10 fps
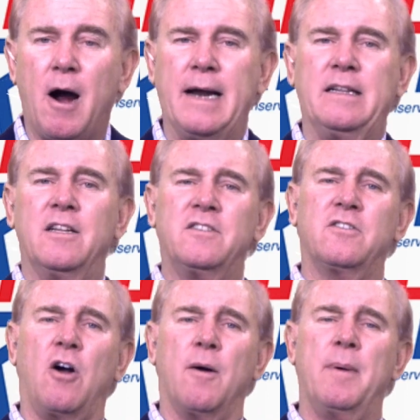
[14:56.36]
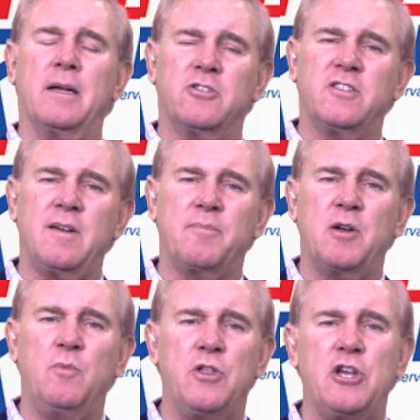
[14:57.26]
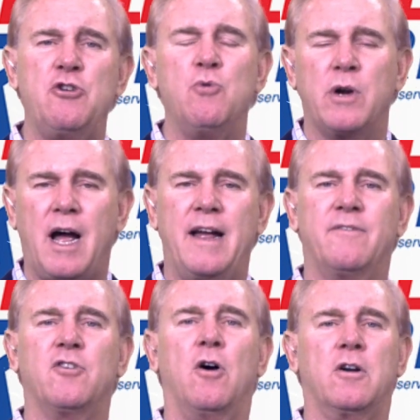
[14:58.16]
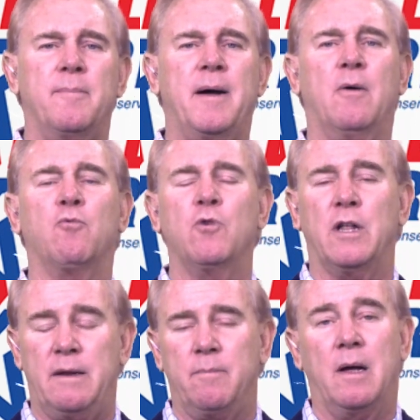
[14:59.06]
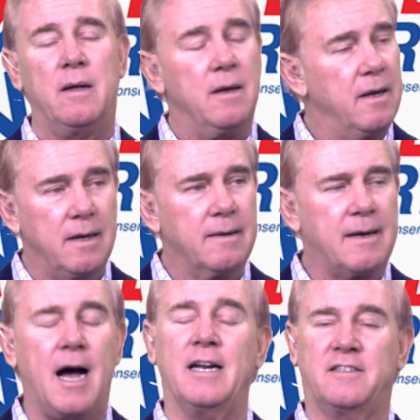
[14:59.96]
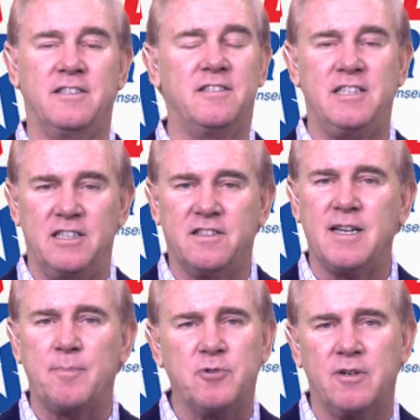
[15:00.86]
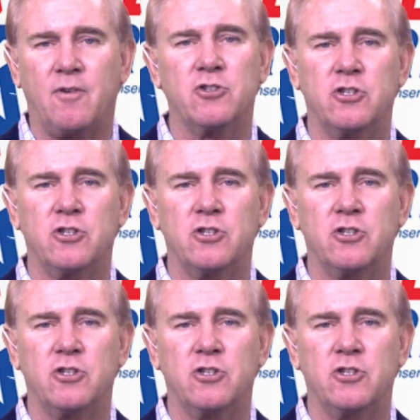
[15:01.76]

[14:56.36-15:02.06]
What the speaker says: right, let's talk about something that you and I have talked about really, since the inception of our